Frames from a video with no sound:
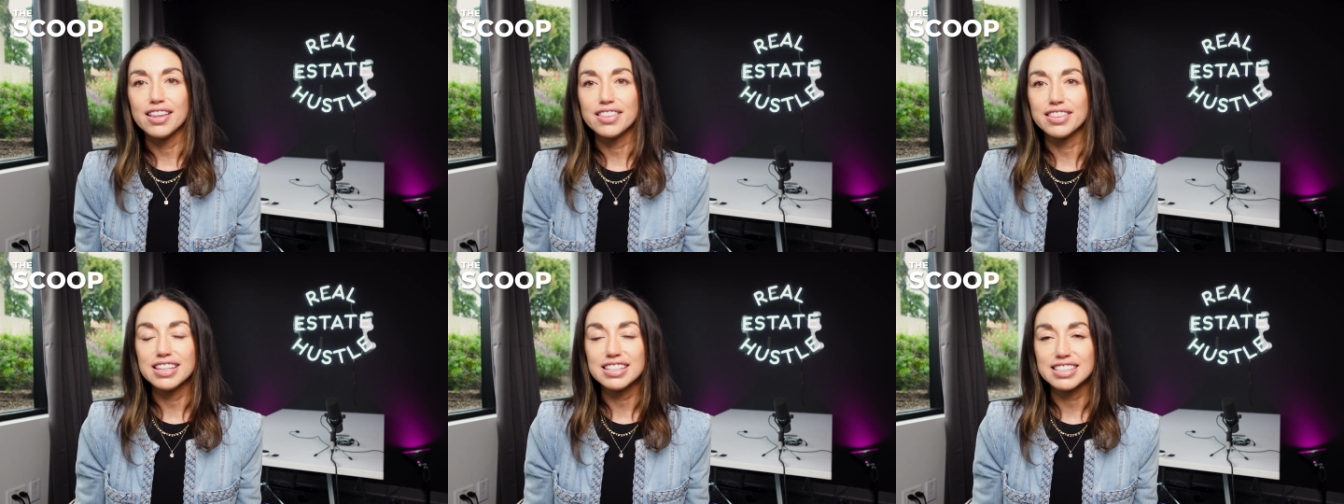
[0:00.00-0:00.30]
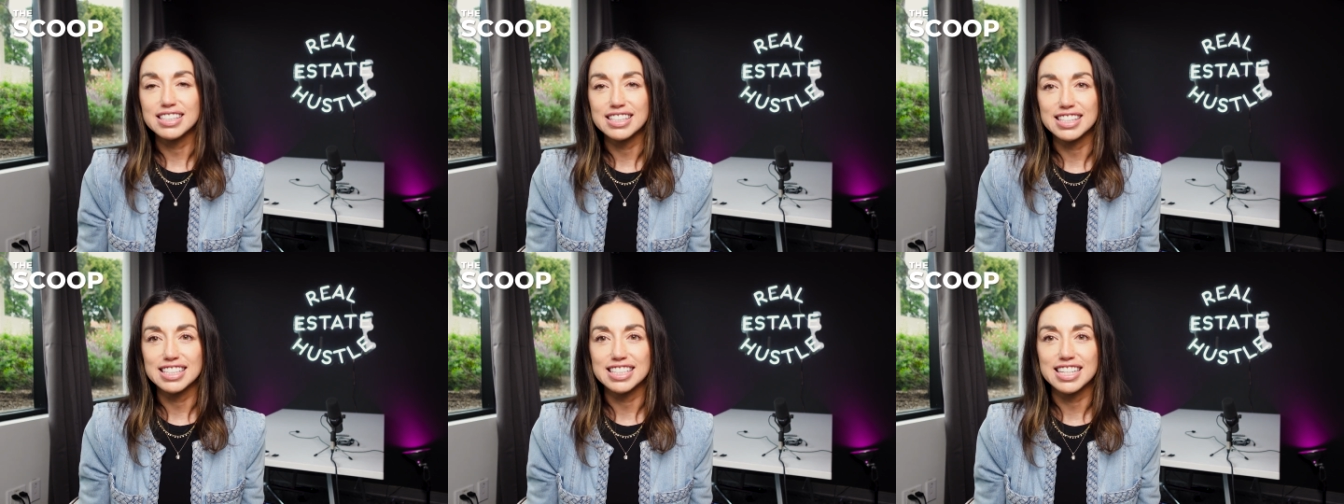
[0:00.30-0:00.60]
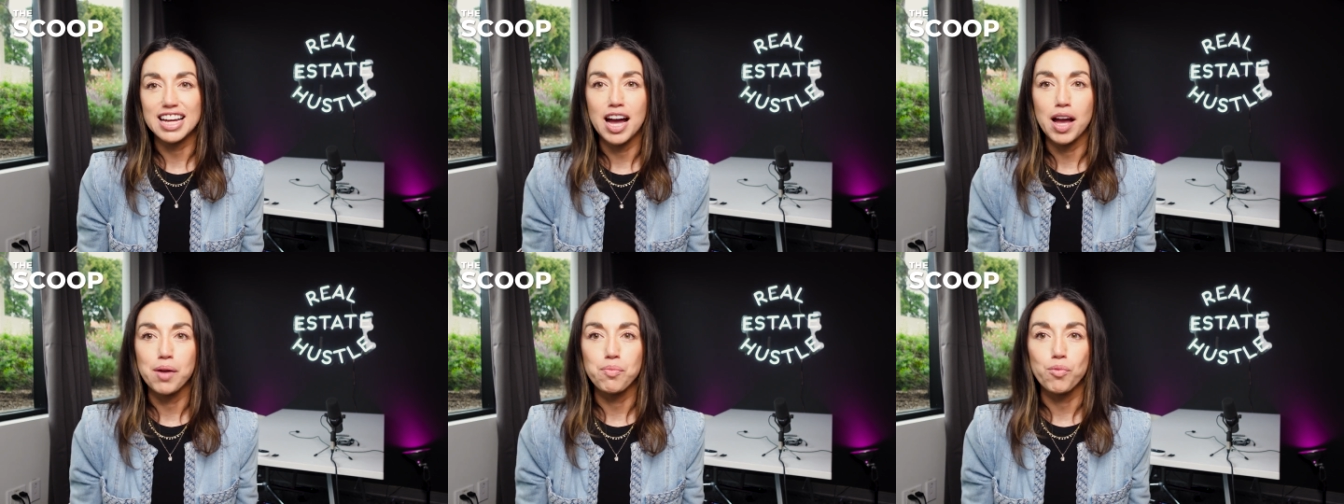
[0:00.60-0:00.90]
this is the
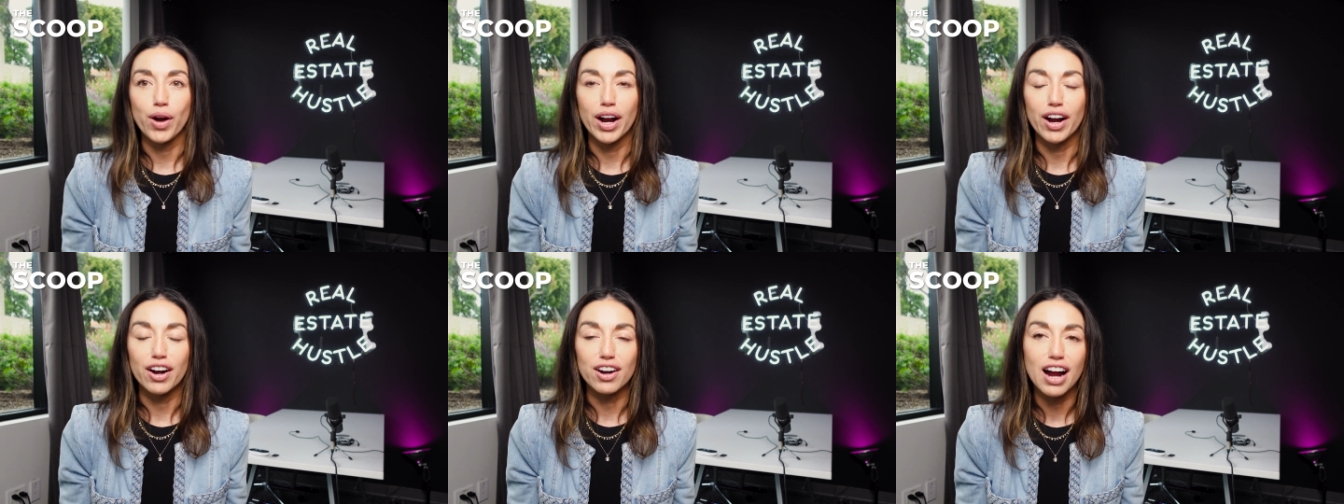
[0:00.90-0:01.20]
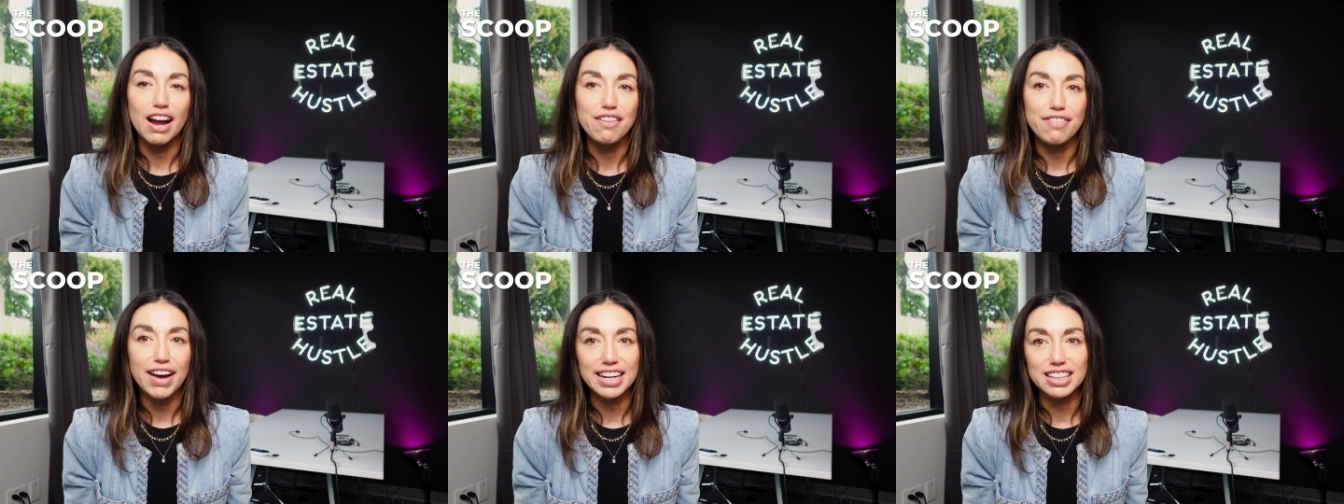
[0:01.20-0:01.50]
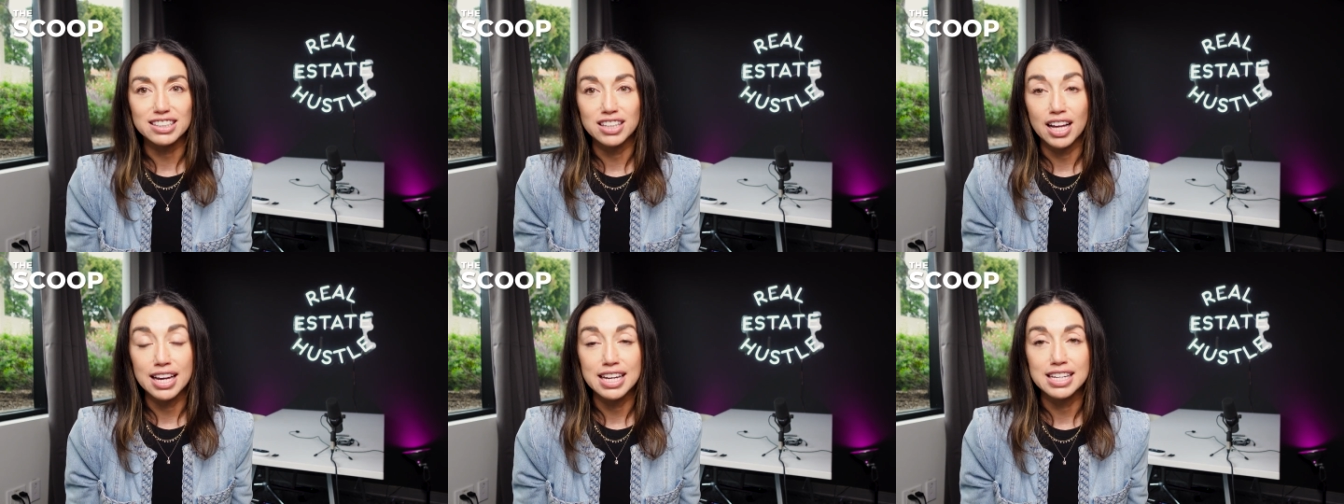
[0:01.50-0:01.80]
time where I've
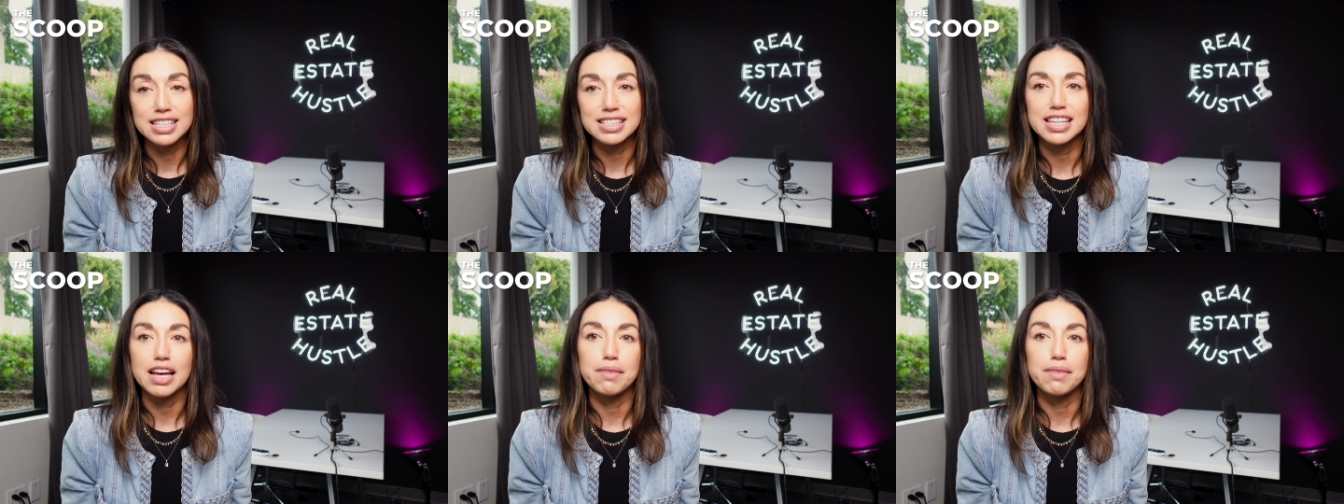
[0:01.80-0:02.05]
had clients